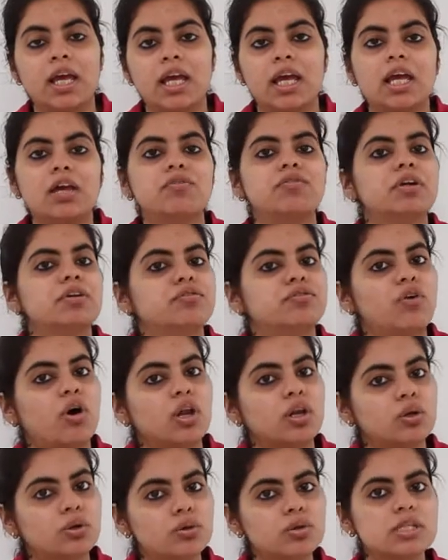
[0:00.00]
If it
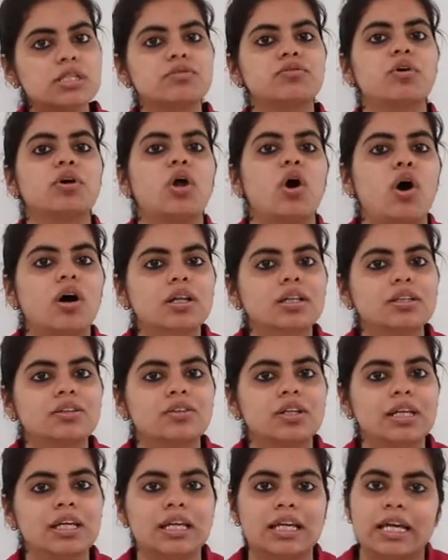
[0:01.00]
follows for all
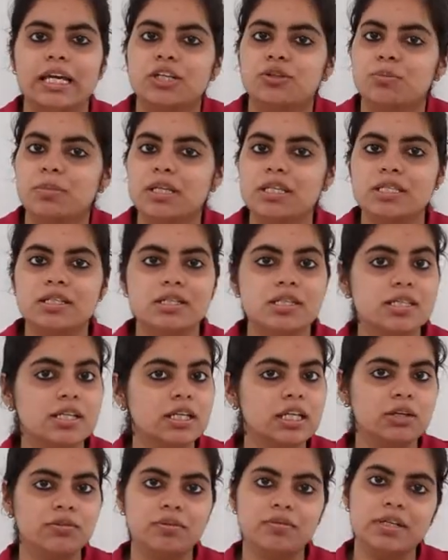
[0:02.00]
three it means it is
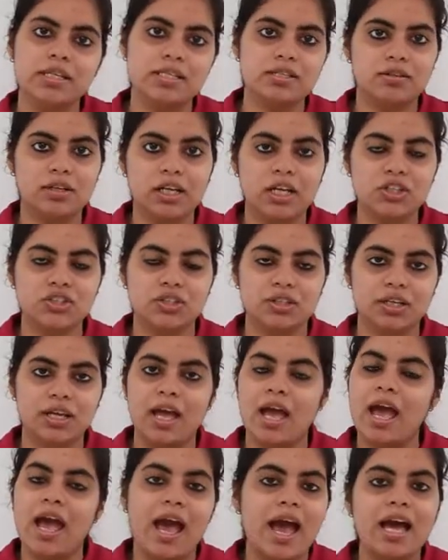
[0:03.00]
an equivalence relation
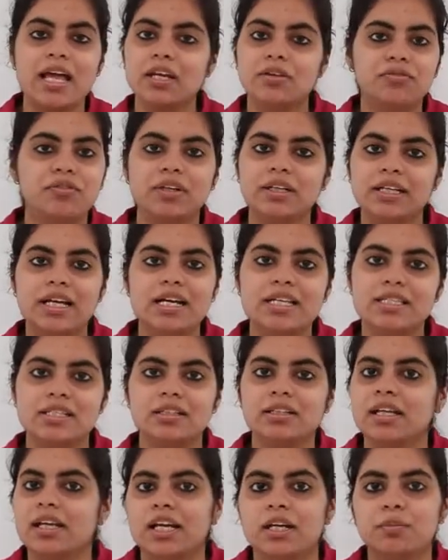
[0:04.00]
and if it
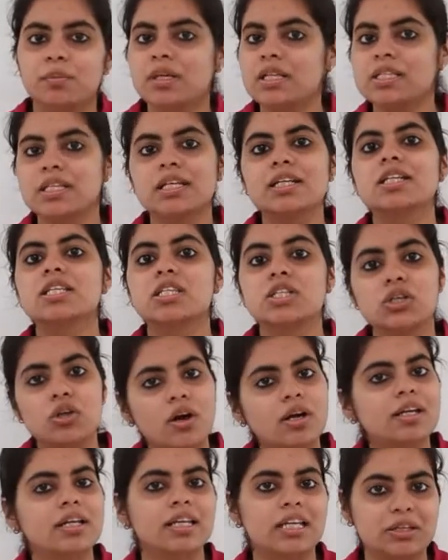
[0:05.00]
doesn't it means it is
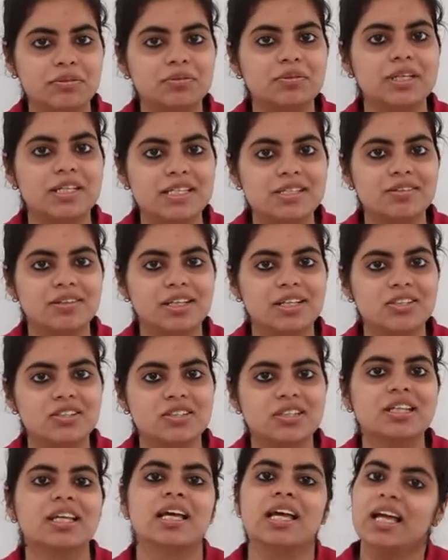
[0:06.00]
not an equivalence
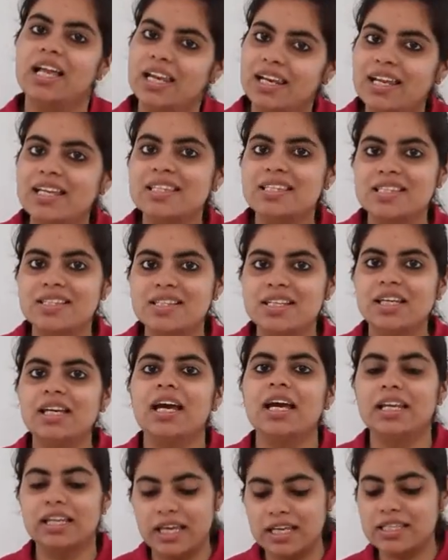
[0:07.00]
relation. Let's see
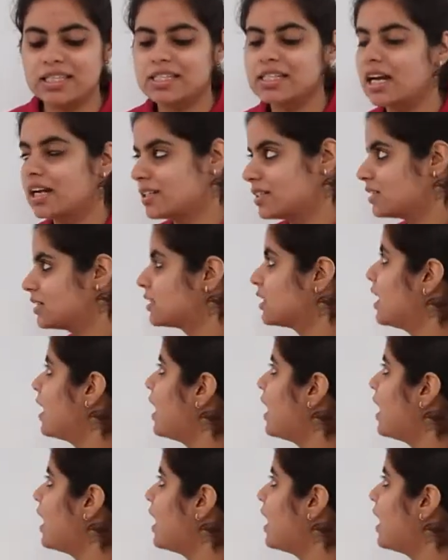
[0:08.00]
and get started.